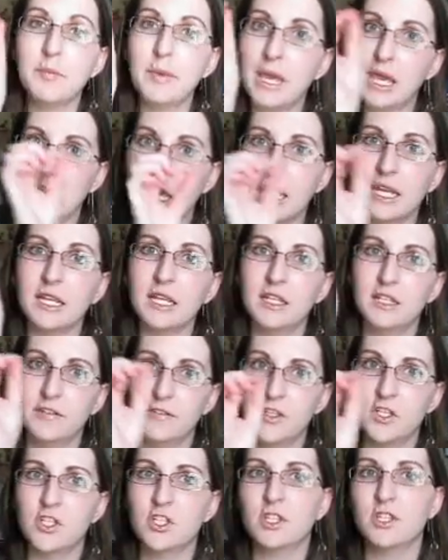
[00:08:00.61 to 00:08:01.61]
pick and
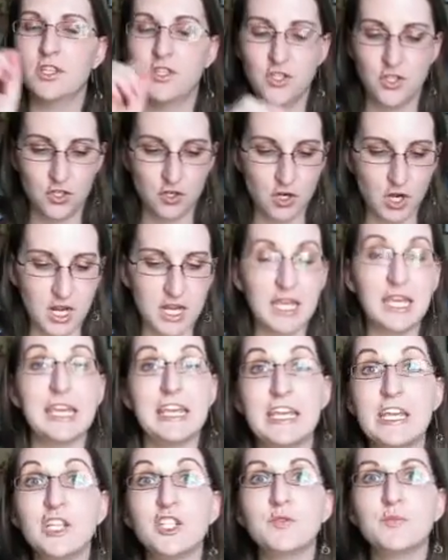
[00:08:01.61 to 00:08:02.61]
individually string
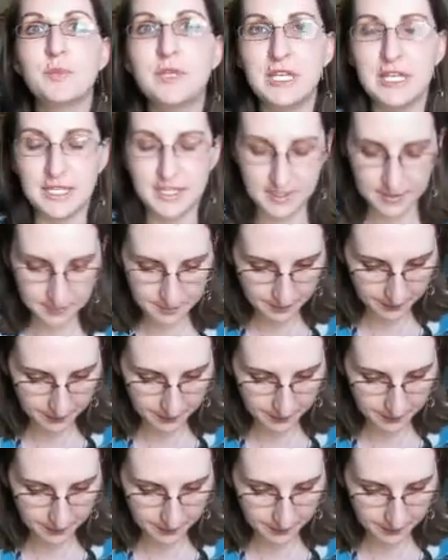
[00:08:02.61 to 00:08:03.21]
each piece